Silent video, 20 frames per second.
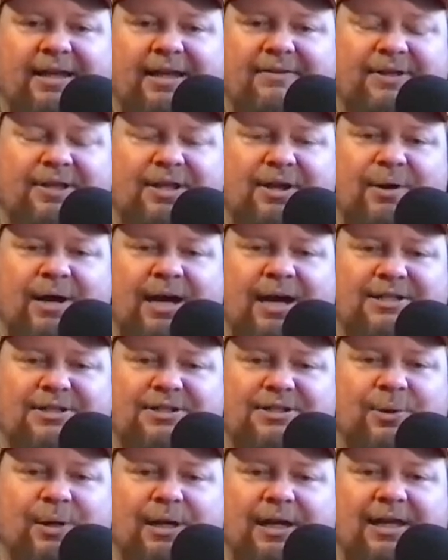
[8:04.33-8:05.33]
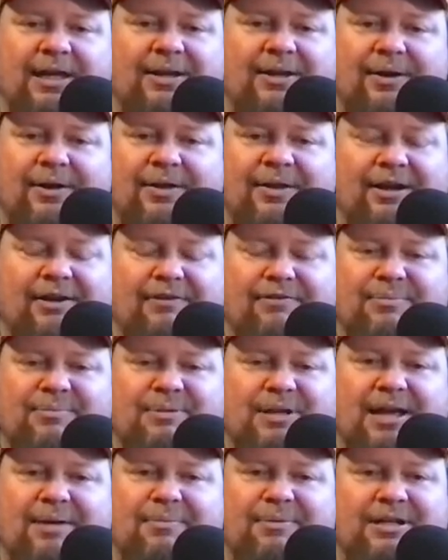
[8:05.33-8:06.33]
even though I enjoy getting on there from
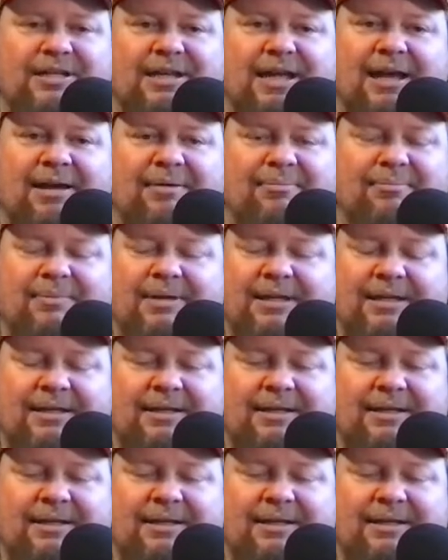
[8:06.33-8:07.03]
time to time.